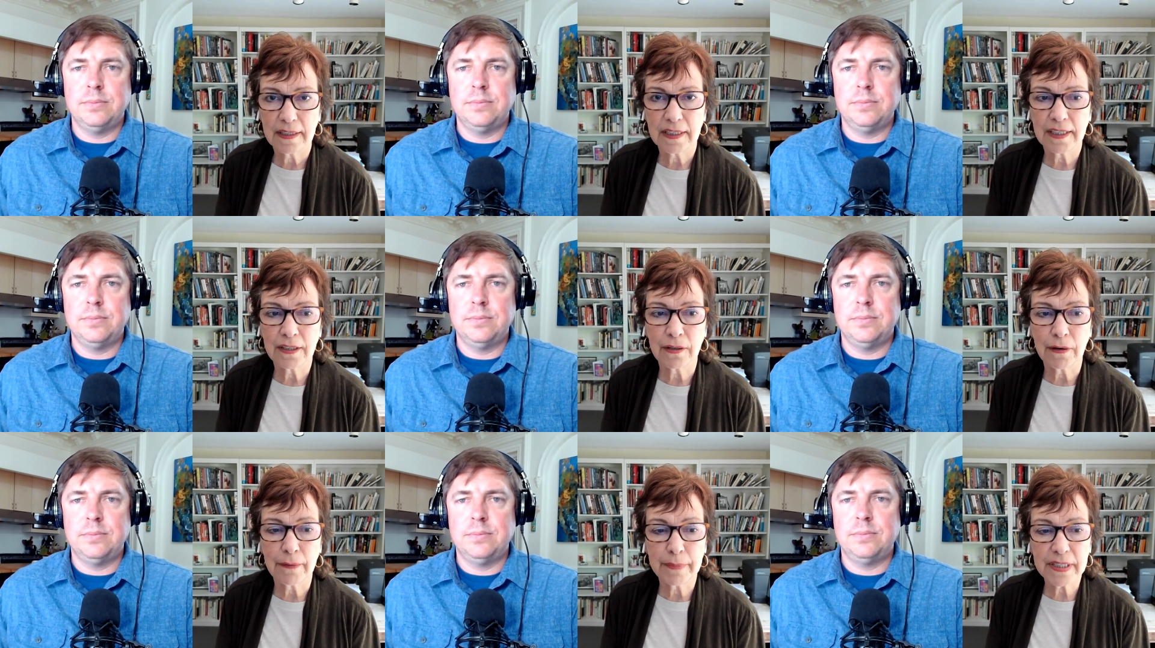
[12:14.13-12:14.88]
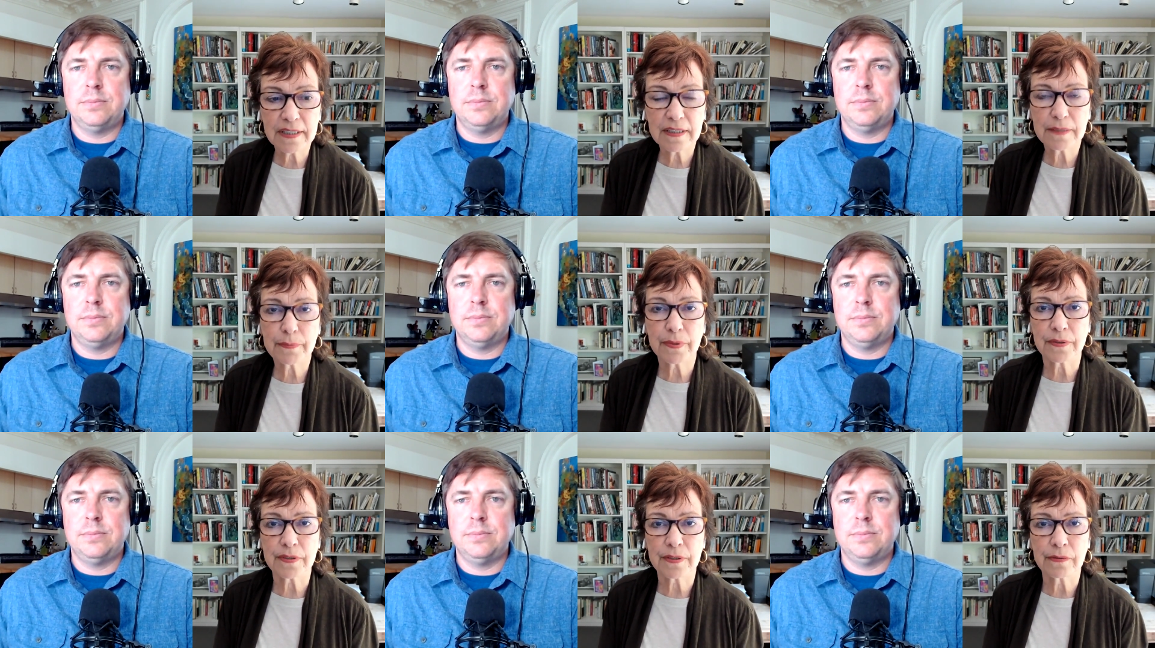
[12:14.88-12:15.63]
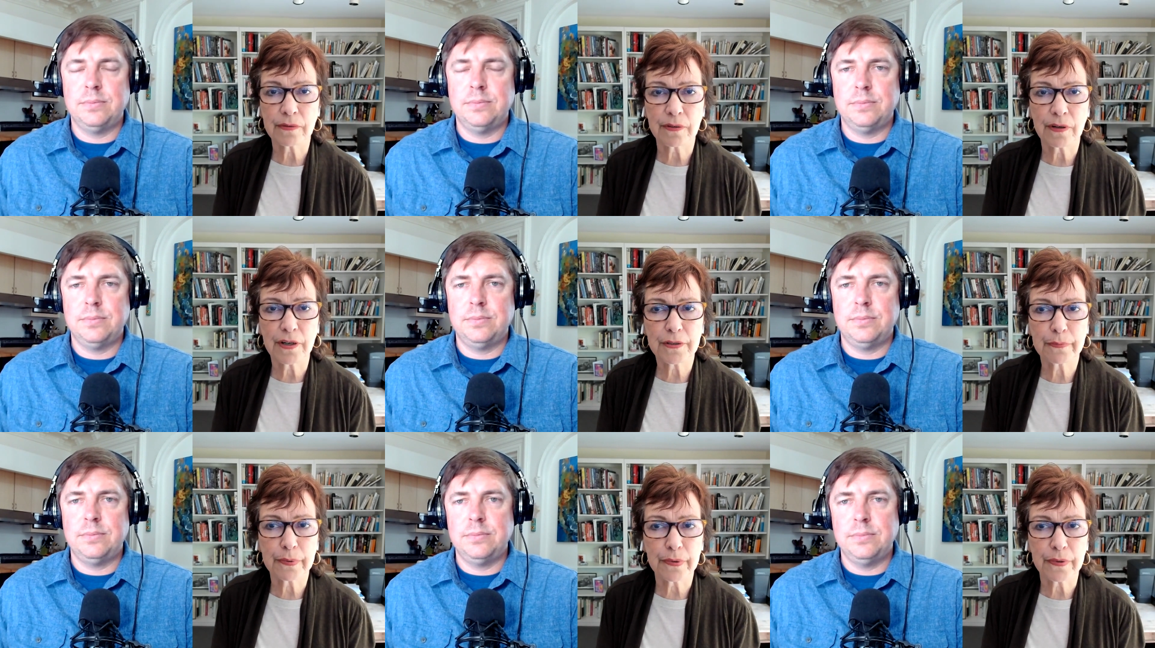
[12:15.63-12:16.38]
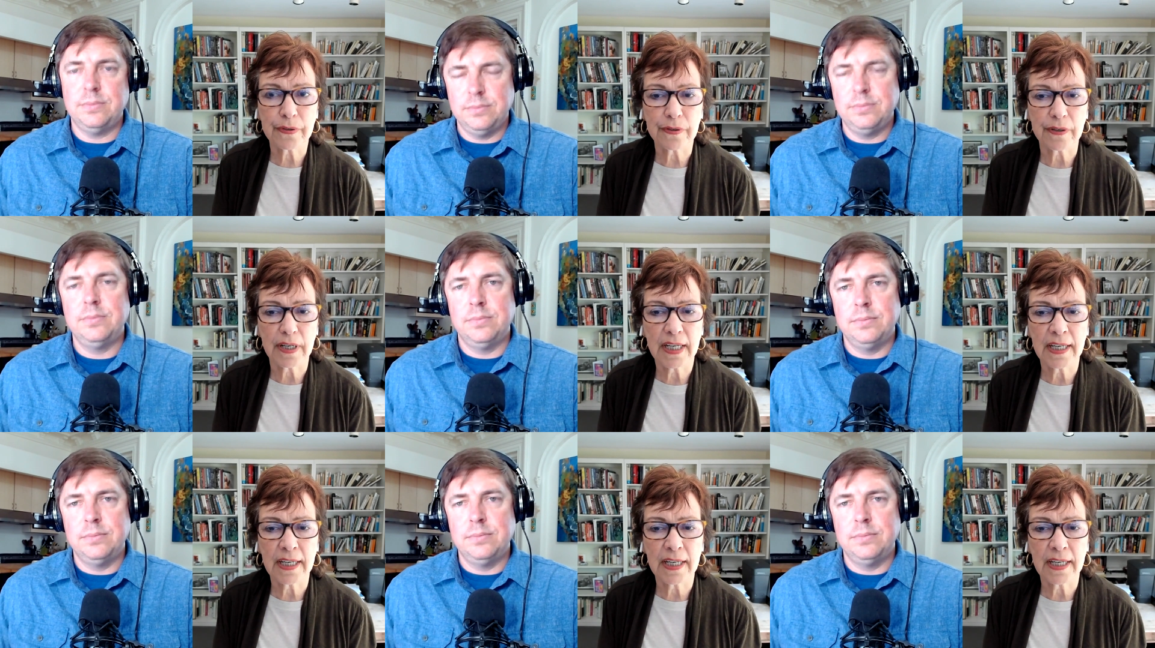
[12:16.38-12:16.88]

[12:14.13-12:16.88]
Speaker 1: you know, a business person or an entrepreneur.